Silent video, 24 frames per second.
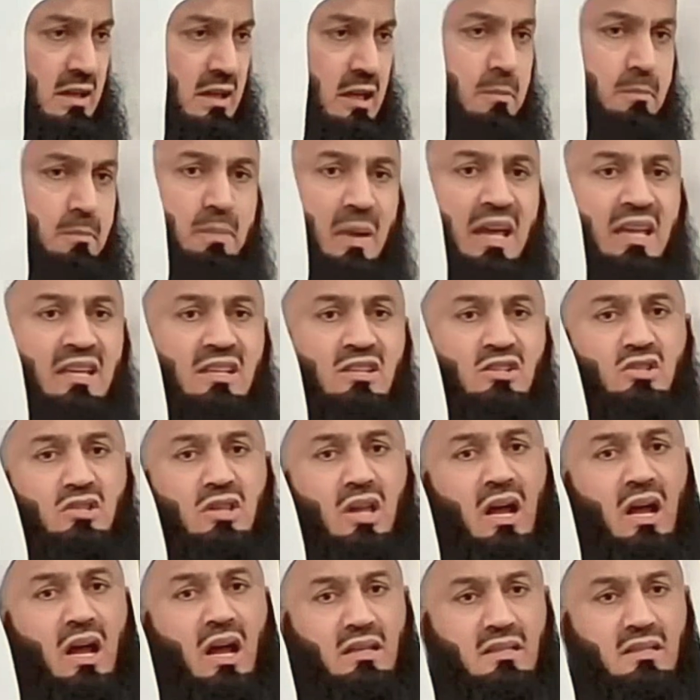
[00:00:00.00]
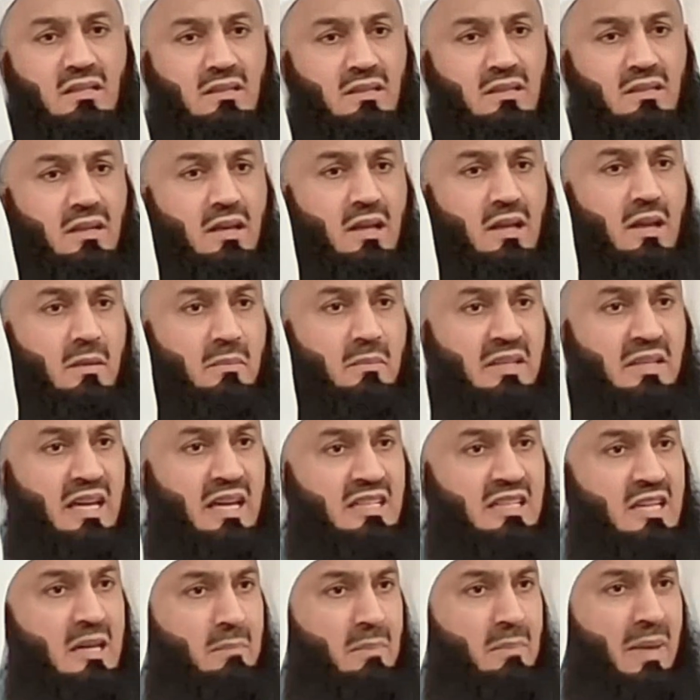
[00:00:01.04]
It pains the heart. But
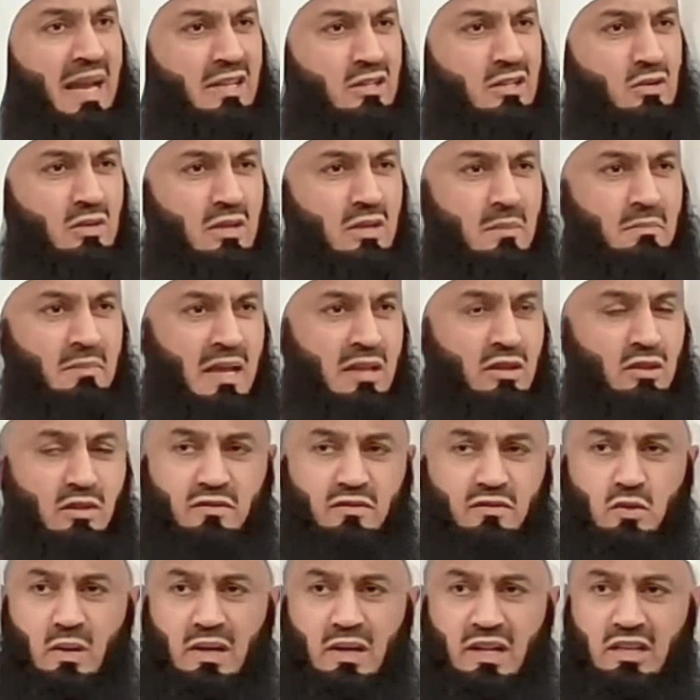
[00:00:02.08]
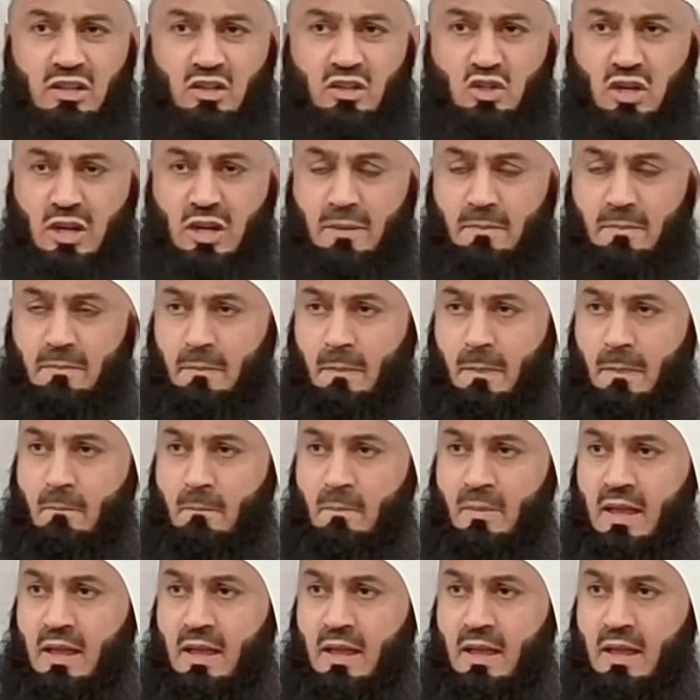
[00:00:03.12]
getting back to the month of Dhul Hijjah,